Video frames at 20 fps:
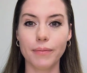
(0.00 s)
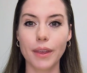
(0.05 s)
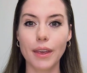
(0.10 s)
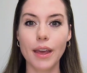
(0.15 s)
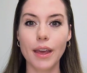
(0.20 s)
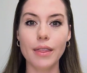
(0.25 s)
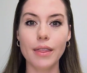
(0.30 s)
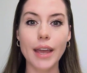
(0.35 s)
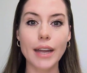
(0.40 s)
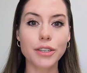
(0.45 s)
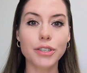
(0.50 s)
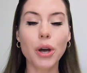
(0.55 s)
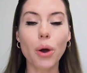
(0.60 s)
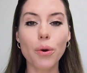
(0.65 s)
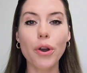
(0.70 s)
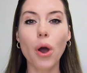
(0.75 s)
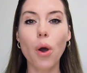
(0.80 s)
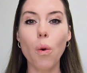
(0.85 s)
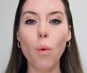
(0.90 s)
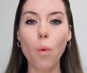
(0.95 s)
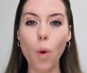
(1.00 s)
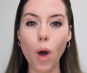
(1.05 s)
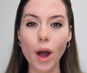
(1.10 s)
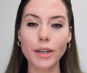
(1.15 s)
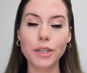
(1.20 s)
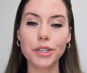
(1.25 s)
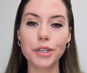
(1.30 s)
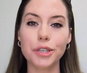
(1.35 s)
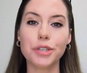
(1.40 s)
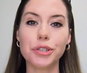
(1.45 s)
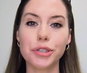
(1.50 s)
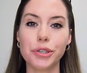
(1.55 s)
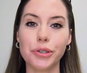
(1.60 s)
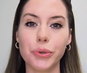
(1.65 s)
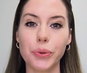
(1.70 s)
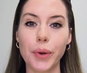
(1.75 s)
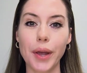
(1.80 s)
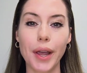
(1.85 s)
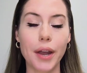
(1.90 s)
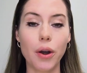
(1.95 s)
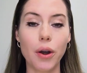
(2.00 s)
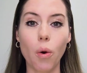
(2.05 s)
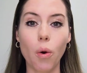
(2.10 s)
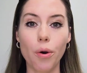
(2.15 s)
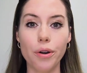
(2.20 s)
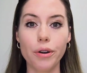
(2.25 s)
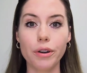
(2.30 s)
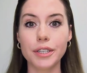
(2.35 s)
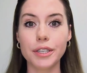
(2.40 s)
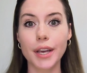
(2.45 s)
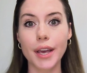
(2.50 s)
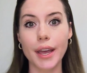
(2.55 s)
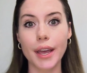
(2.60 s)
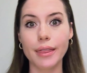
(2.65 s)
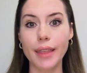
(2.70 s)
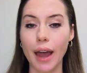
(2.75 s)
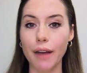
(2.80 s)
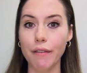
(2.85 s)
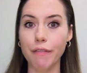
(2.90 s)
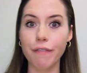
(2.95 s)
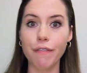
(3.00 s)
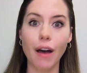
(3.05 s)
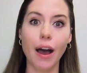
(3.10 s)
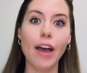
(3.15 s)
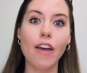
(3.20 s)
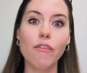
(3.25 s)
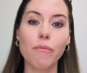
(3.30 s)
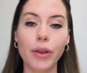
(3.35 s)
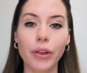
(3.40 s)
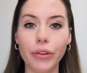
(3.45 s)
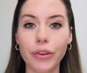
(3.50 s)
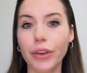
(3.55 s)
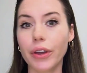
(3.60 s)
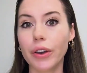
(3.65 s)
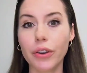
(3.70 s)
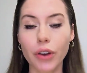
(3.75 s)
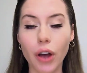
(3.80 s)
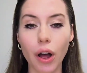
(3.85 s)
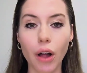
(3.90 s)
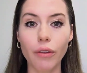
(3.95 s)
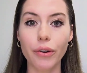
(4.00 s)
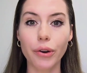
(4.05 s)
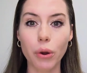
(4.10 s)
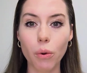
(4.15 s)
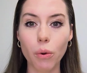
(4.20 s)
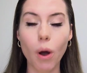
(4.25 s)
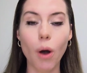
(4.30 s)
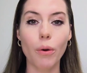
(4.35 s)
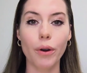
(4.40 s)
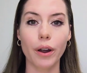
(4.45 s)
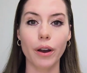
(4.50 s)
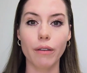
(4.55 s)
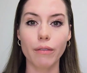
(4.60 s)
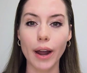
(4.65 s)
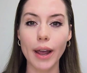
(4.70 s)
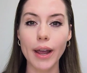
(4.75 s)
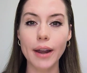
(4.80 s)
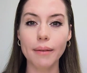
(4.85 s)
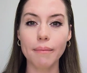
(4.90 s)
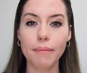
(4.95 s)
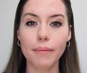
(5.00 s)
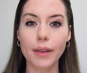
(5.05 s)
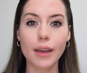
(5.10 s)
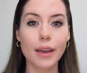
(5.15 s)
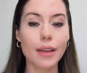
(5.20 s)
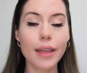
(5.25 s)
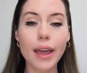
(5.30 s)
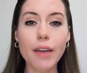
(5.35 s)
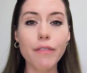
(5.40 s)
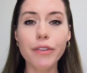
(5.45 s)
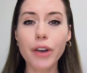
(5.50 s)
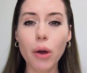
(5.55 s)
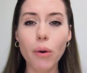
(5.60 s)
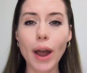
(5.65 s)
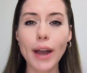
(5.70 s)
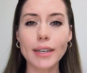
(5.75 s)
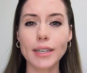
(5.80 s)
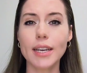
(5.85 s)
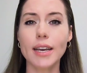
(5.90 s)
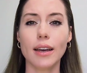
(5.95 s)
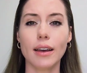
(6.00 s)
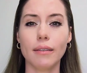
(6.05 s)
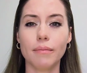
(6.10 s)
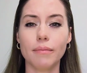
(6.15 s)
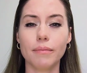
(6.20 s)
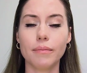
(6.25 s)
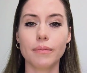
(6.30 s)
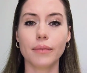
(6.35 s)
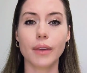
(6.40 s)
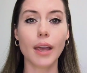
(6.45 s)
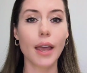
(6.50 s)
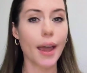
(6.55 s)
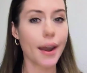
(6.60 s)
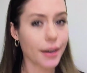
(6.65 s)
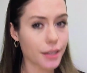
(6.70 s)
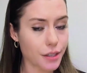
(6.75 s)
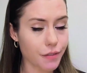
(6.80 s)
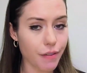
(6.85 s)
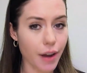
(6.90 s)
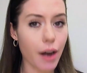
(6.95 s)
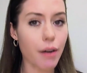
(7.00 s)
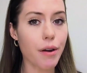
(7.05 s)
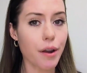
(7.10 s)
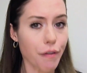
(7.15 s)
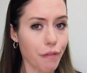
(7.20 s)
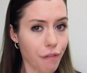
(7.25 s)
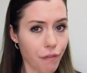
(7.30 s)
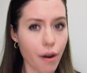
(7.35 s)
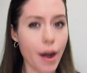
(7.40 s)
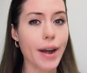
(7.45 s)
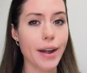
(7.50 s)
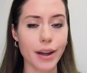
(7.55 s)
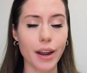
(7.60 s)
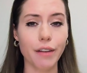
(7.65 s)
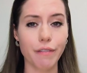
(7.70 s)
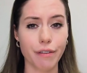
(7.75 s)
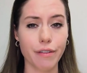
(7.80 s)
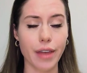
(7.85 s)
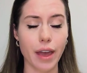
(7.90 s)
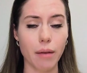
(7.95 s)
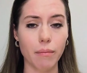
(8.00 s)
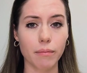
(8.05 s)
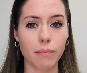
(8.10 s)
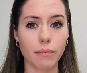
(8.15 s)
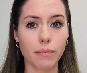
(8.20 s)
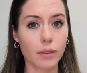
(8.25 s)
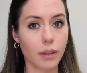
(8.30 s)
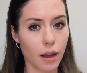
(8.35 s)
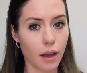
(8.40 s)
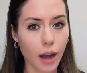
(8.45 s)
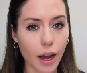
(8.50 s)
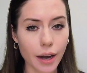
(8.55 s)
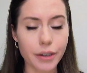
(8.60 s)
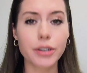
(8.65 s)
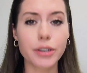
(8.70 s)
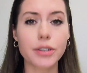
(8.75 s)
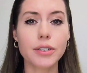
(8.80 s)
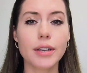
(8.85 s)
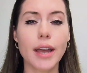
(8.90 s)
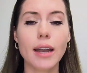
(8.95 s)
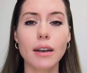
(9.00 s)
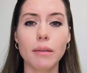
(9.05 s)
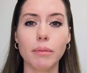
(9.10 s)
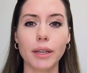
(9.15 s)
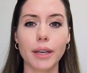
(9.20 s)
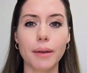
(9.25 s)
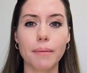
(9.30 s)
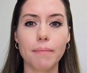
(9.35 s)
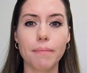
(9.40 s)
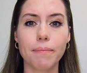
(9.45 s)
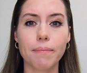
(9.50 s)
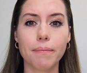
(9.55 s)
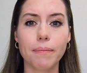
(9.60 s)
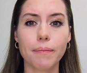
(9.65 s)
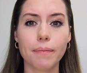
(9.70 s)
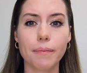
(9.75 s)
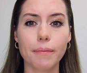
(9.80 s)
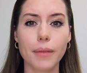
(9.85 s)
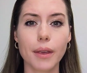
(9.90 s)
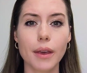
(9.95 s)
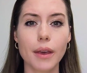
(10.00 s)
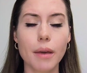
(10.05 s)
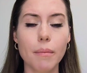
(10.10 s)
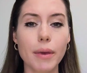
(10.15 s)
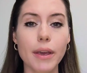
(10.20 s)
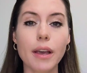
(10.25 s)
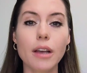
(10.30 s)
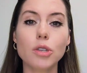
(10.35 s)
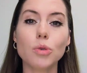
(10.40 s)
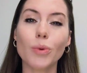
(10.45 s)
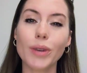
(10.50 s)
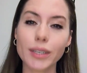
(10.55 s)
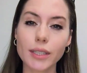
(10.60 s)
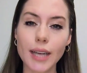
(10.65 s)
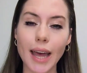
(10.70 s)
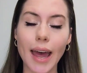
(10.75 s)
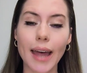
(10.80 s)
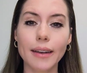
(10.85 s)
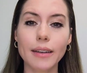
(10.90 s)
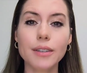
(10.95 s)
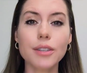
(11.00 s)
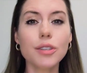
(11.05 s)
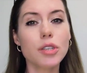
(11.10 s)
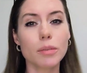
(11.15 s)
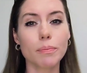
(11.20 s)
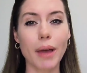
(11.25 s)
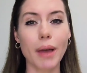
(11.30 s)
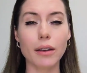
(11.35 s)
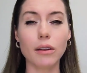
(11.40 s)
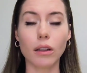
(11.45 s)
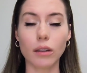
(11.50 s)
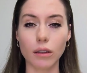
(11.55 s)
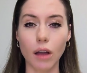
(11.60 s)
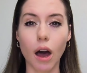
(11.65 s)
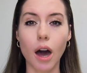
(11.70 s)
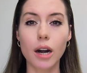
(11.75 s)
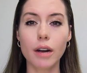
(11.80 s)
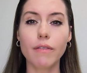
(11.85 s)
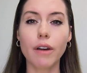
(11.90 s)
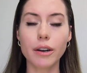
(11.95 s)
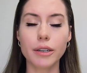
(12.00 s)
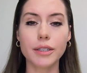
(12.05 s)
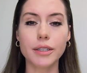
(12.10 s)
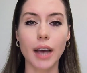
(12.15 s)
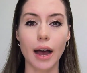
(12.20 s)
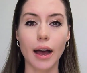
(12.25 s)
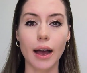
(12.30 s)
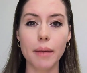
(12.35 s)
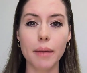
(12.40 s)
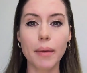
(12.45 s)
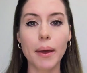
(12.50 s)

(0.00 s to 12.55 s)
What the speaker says: They don't know what to do in order to hit that $5 million quota, right? They have no idea, and it's very frightening for them, understandably, because we tend to spend a lot of our time